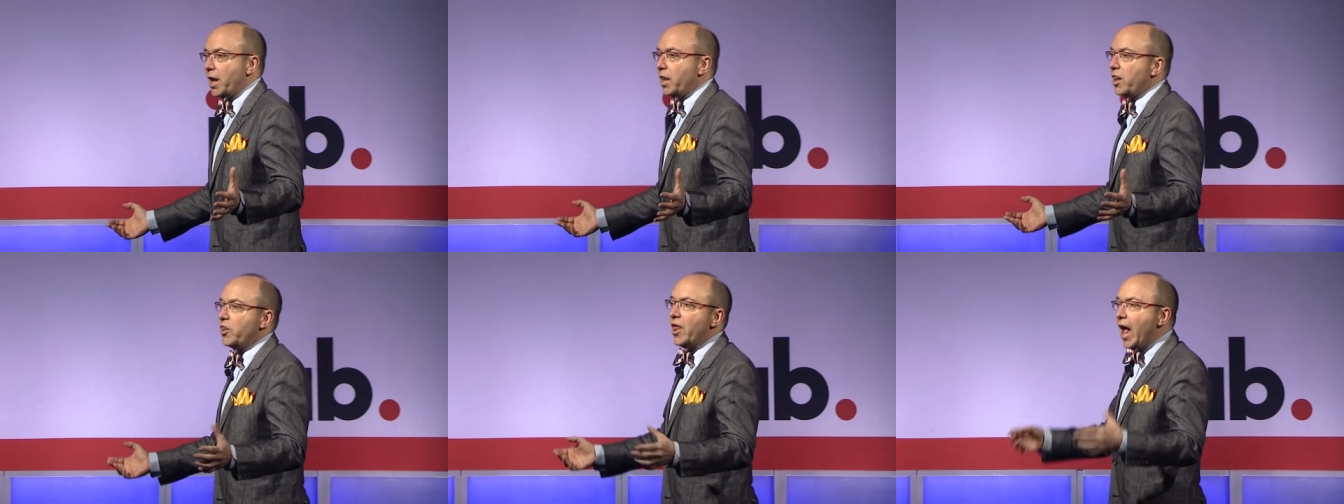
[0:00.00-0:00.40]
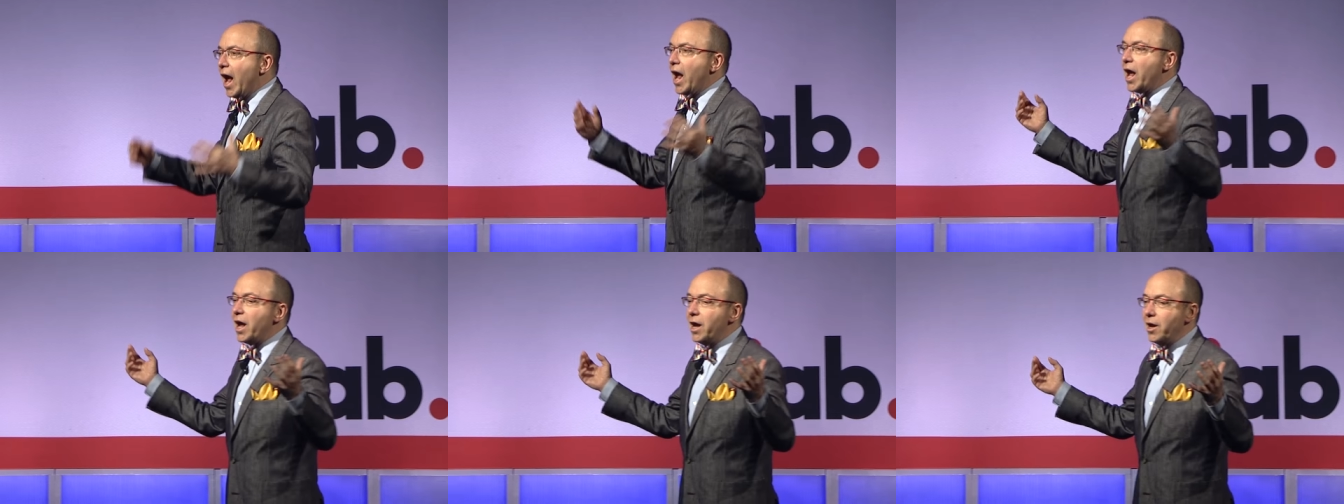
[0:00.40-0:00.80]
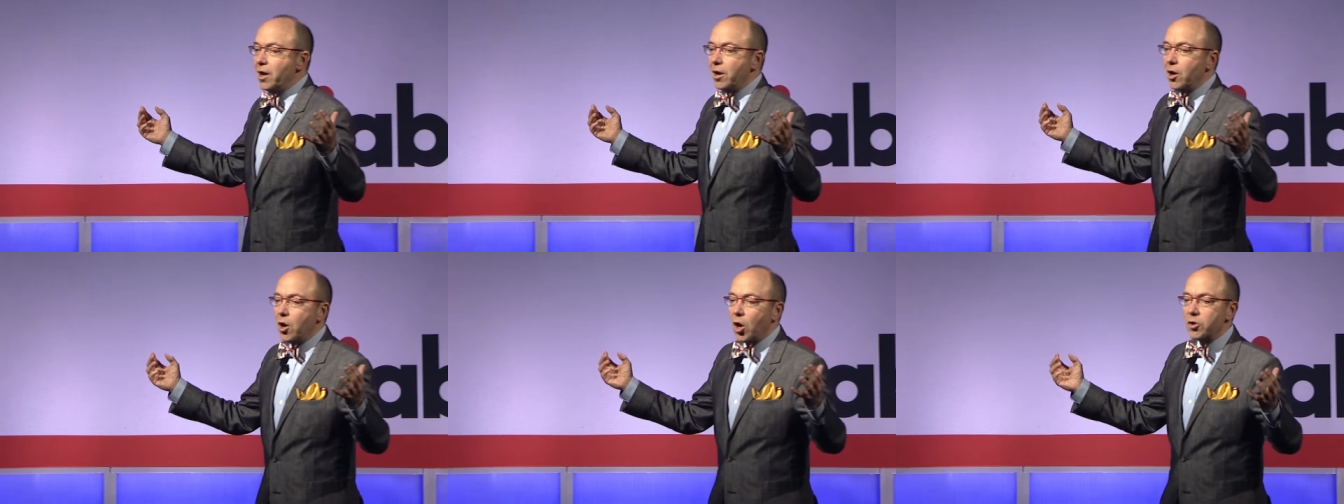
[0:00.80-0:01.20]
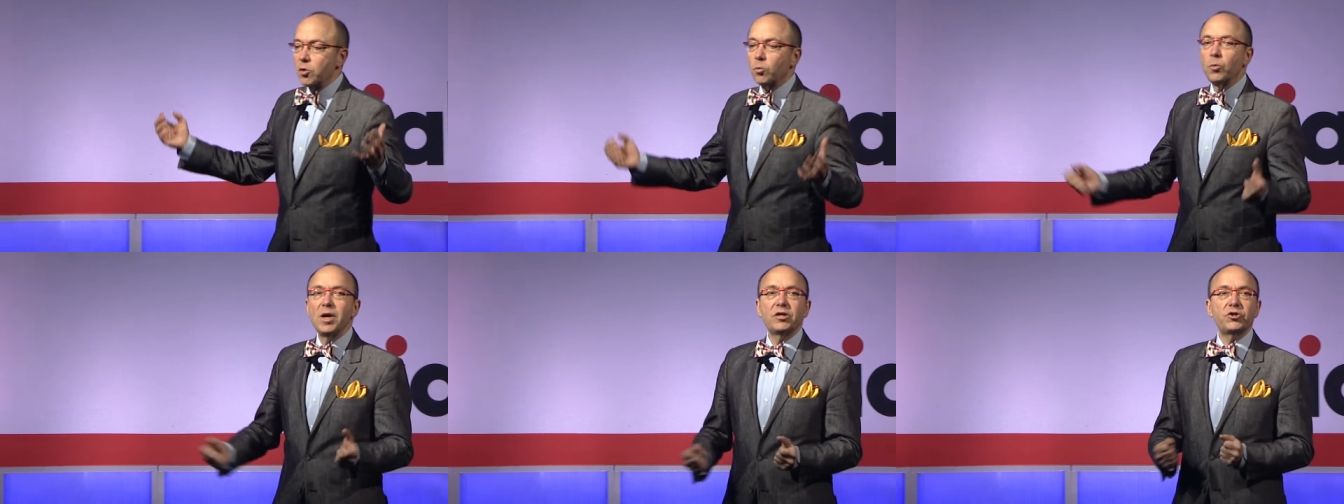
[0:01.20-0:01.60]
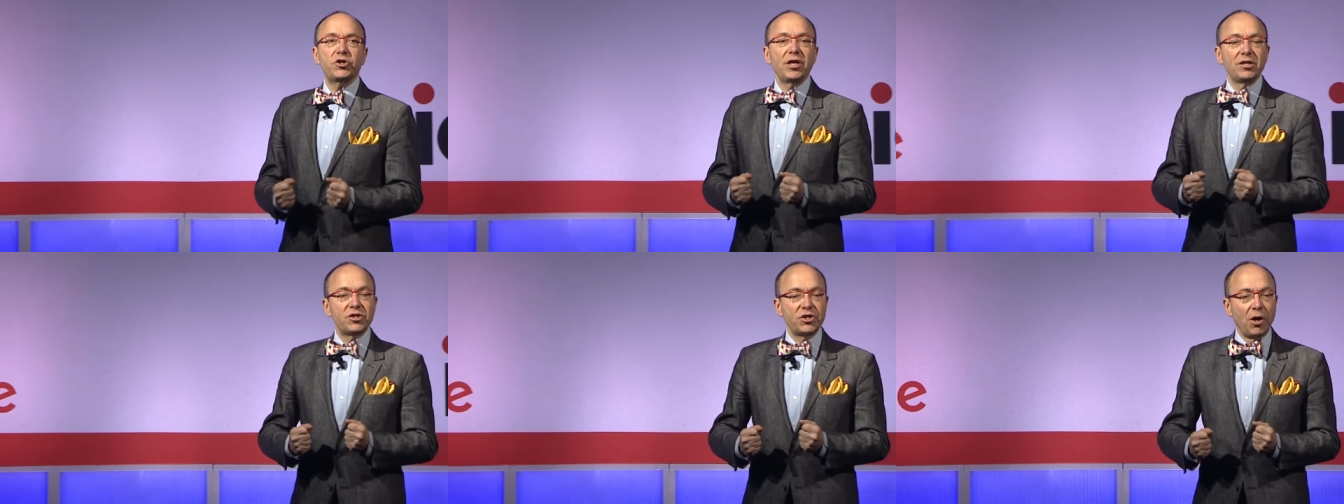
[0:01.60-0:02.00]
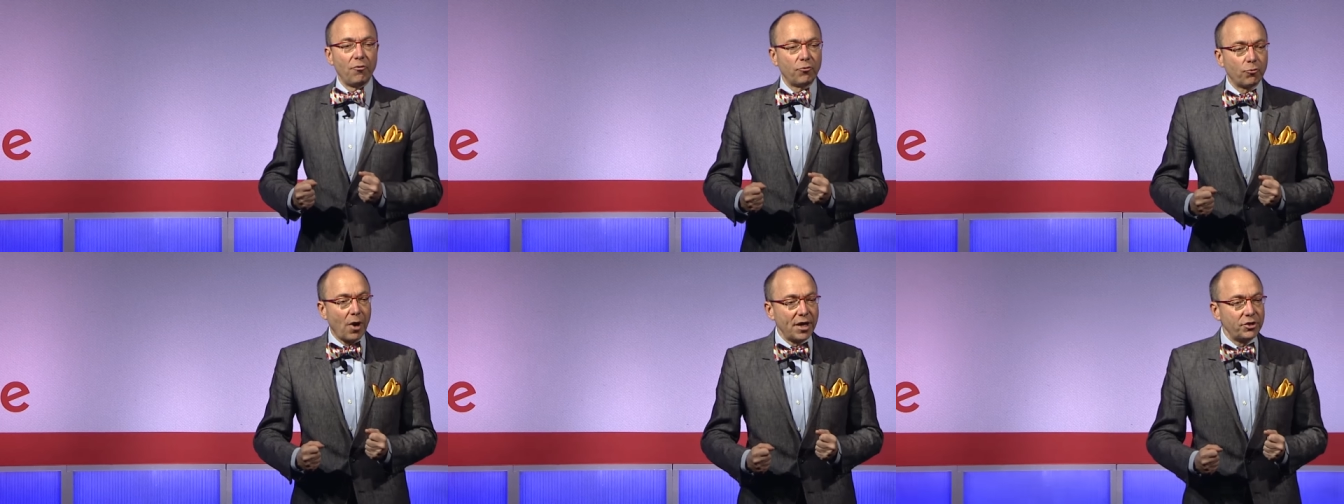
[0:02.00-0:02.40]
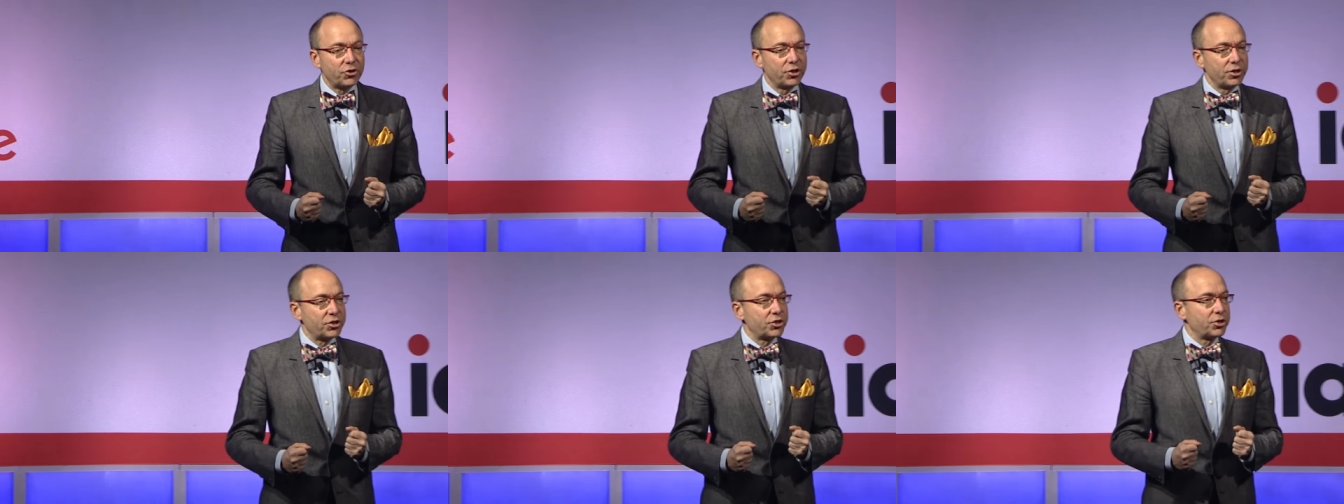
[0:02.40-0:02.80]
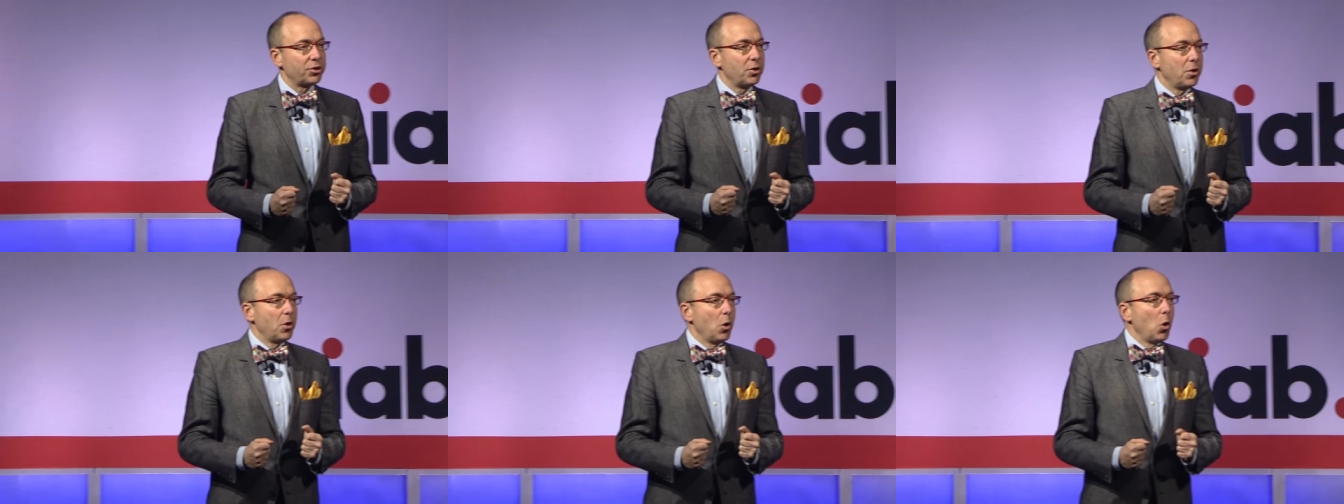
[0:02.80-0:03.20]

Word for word: They are the rich and self righteous